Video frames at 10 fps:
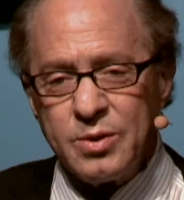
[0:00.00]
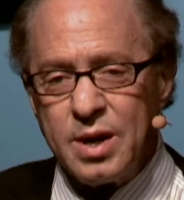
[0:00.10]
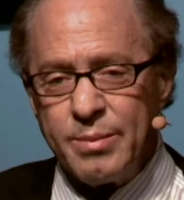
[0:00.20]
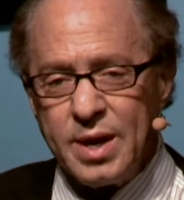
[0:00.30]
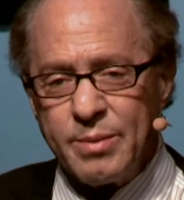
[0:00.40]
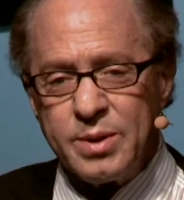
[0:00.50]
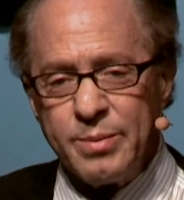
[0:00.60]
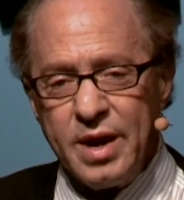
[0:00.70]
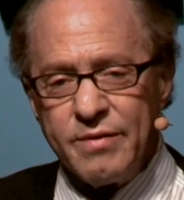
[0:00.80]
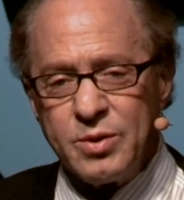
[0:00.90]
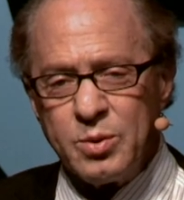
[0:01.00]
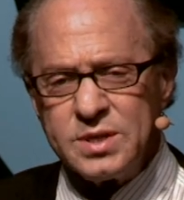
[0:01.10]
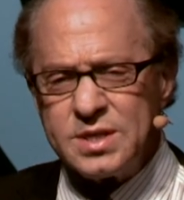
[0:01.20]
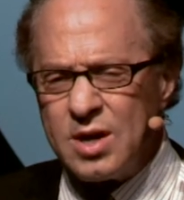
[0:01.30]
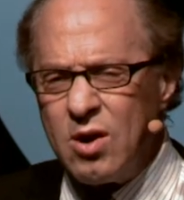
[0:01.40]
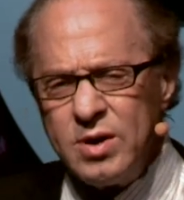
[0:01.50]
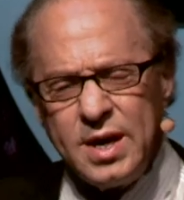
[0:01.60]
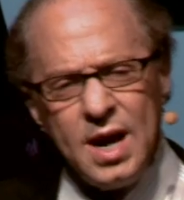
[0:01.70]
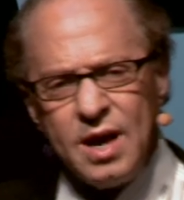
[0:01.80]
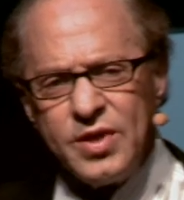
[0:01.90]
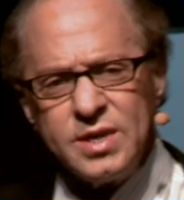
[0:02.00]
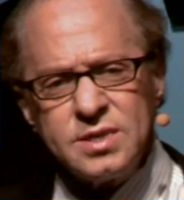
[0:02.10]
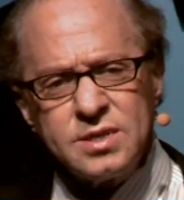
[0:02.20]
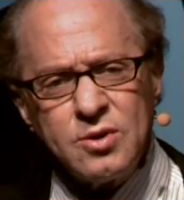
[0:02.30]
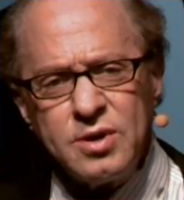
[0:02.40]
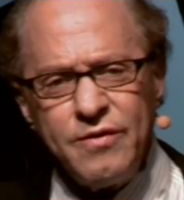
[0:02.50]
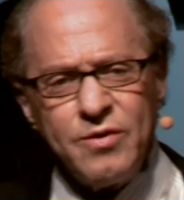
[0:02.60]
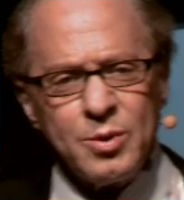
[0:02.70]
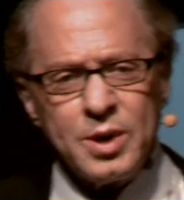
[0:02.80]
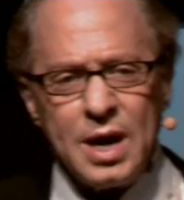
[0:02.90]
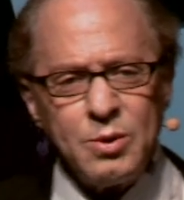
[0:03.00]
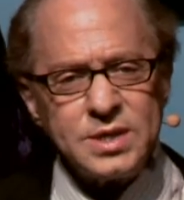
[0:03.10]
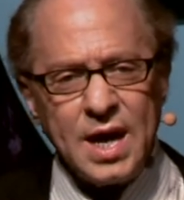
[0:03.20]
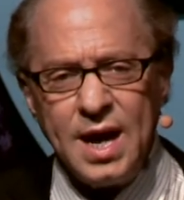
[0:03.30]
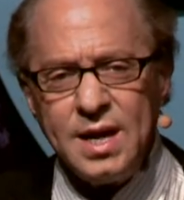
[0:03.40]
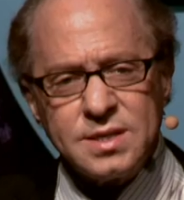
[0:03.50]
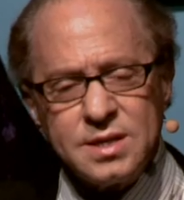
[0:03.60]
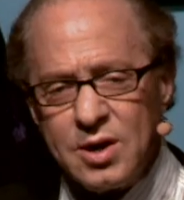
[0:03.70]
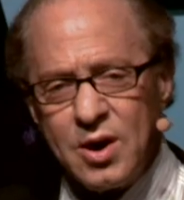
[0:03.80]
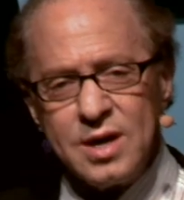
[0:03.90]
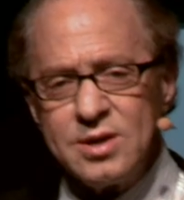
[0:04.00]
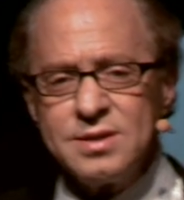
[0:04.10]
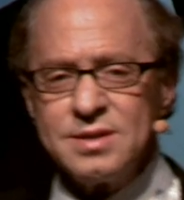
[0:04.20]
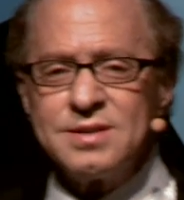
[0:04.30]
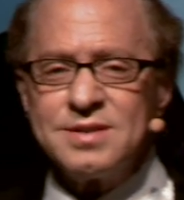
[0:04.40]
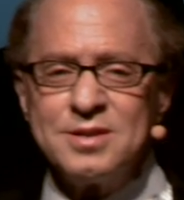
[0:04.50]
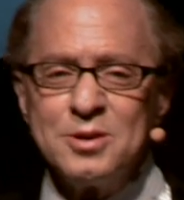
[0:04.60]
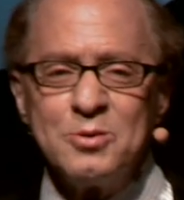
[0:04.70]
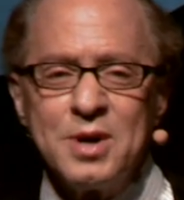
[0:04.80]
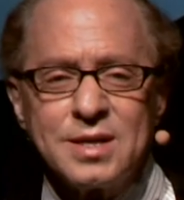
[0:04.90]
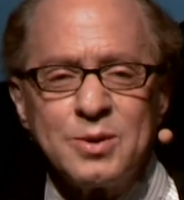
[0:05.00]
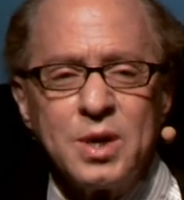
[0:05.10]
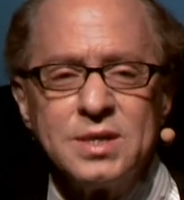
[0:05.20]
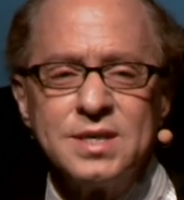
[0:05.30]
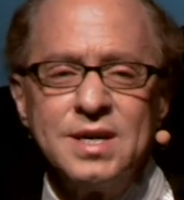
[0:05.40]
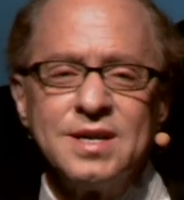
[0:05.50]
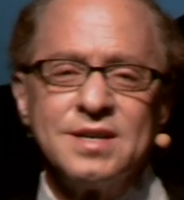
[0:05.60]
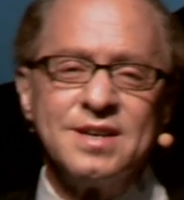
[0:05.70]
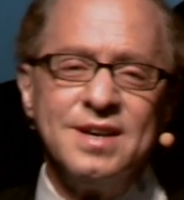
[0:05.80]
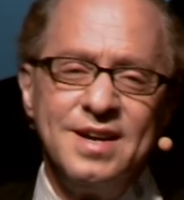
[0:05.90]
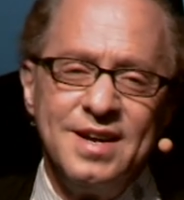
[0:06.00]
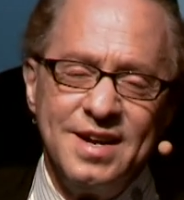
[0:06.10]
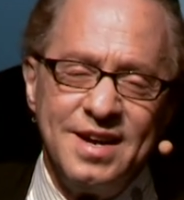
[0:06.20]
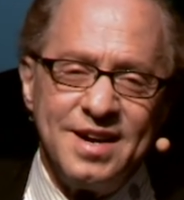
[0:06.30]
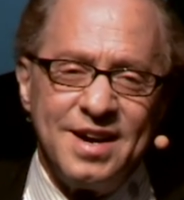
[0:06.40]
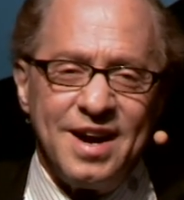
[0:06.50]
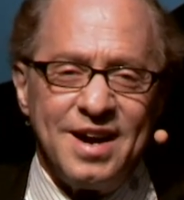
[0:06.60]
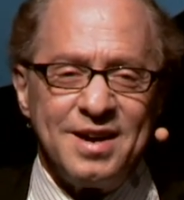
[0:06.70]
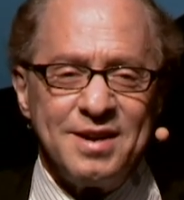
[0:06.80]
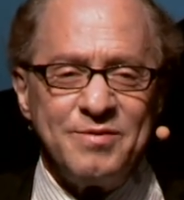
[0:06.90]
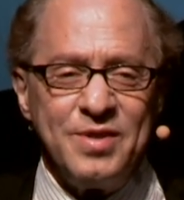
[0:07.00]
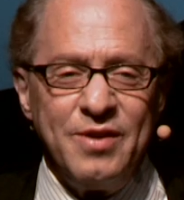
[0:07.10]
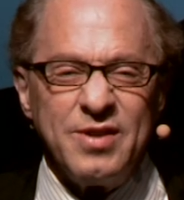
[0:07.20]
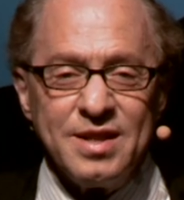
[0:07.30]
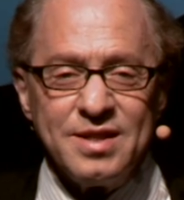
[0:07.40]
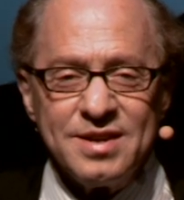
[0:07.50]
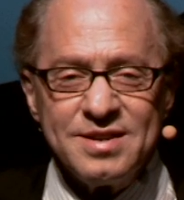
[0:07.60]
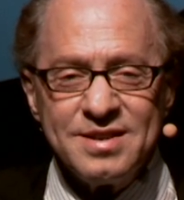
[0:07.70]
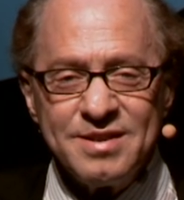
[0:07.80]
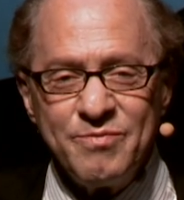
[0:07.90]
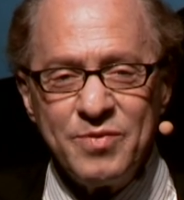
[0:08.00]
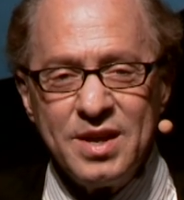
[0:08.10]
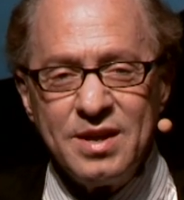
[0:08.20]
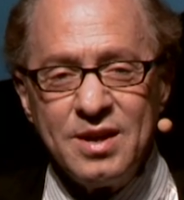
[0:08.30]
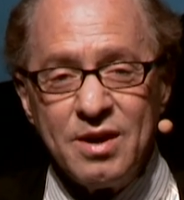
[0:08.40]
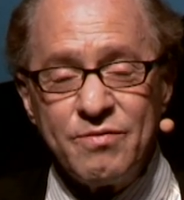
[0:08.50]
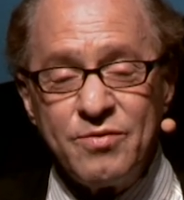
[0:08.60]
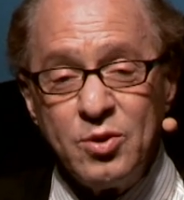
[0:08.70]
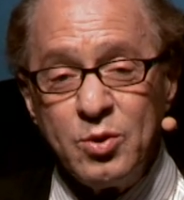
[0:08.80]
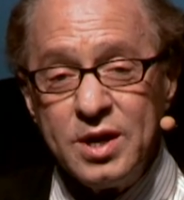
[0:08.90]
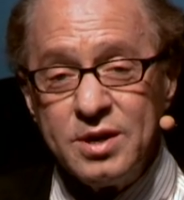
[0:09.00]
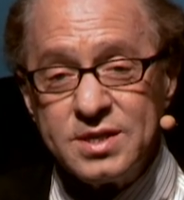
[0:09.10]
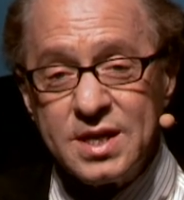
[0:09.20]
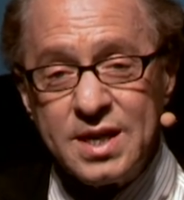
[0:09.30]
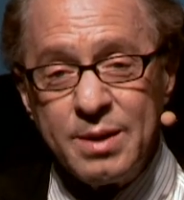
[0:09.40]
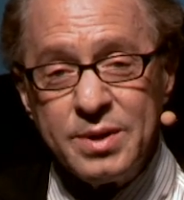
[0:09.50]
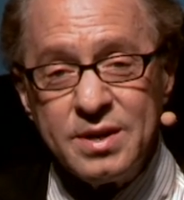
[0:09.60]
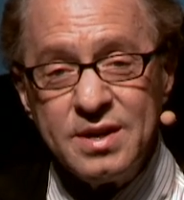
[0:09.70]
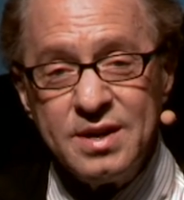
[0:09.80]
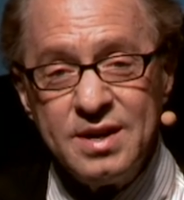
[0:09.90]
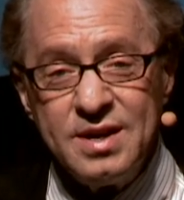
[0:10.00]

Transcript: They were coming up to me afterwards and said, oh yeah, things are so different. When I was 8, I couldn't do X, Y, Z. And even in the few years that they've been